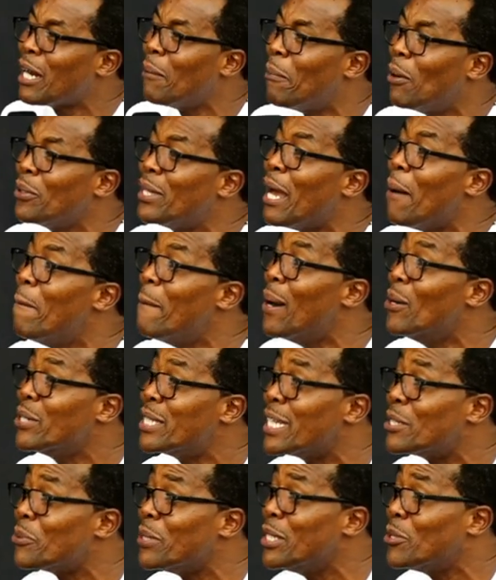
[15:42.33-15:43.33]
about the amount
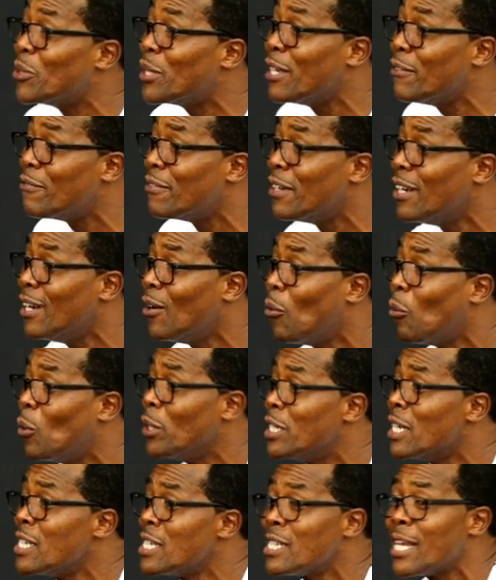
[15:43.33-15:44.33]
that we need to give. we
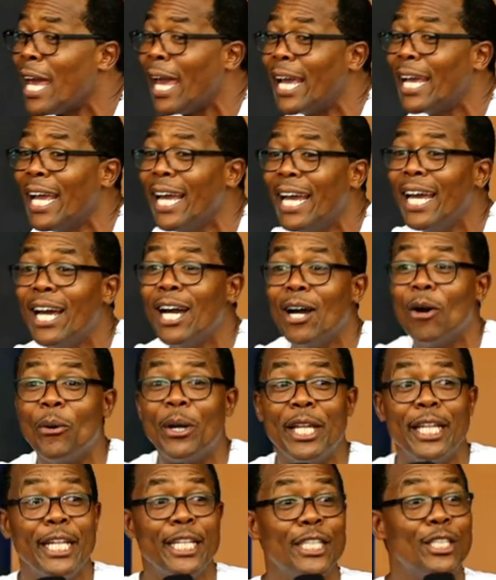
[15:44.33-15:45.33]
just say
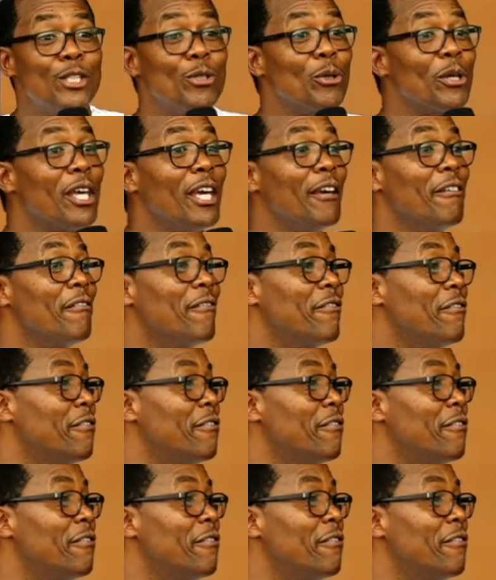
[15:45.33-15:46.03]
we need to give.